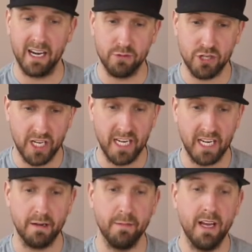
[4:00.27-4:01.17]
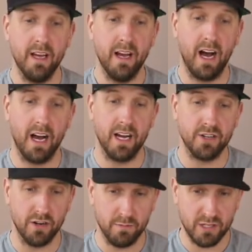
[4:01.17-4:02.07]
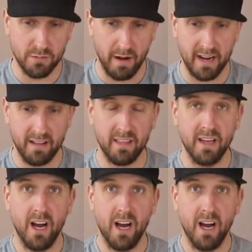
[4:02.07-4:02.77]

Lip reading: Shaheen, Durham Smythe,